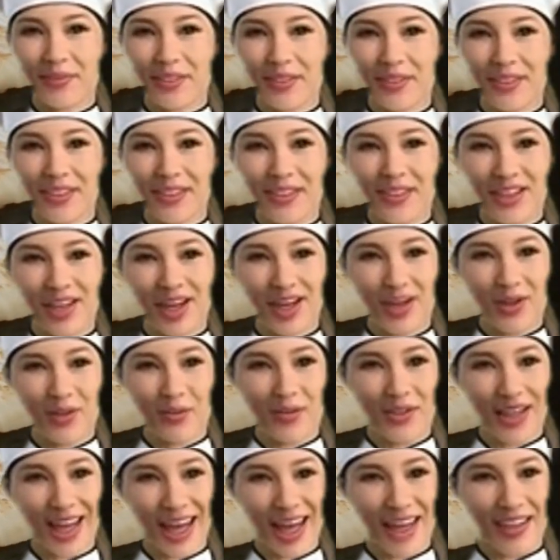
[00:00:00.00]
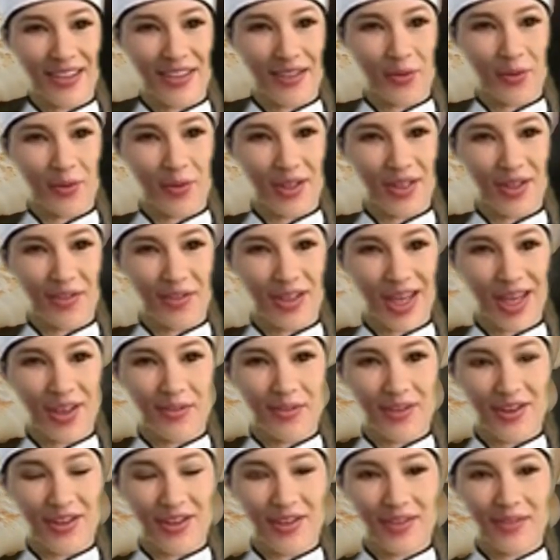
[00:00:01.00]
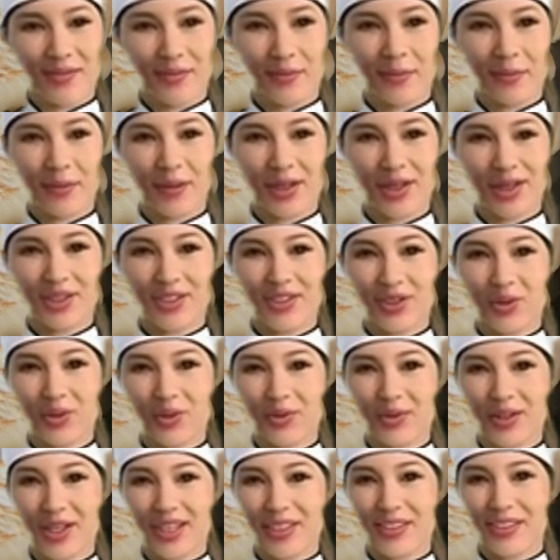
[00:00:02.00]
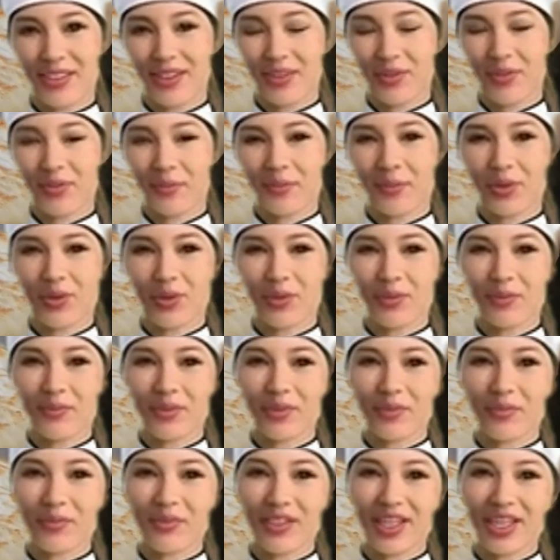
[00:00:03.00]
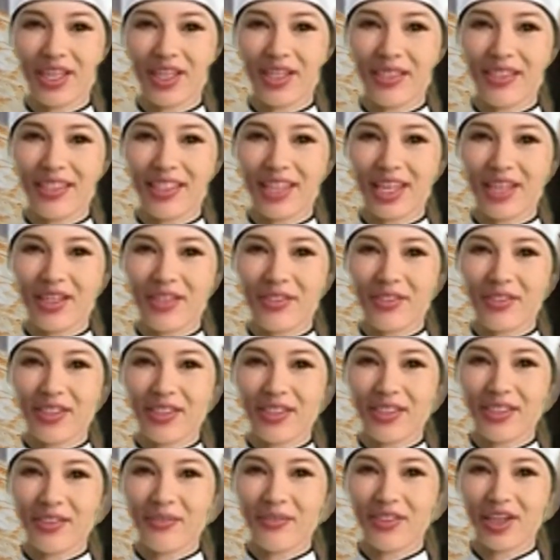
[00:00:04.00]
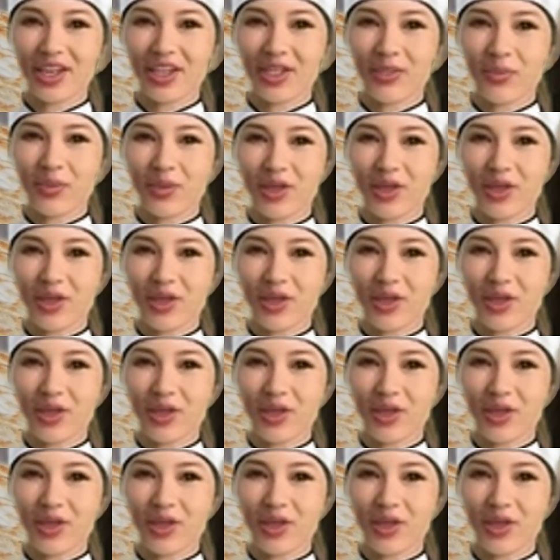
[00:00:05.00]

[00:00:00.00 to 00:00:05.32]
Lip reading: This not only adds a rich flavor, but also creates those beautiful flaky layers in the final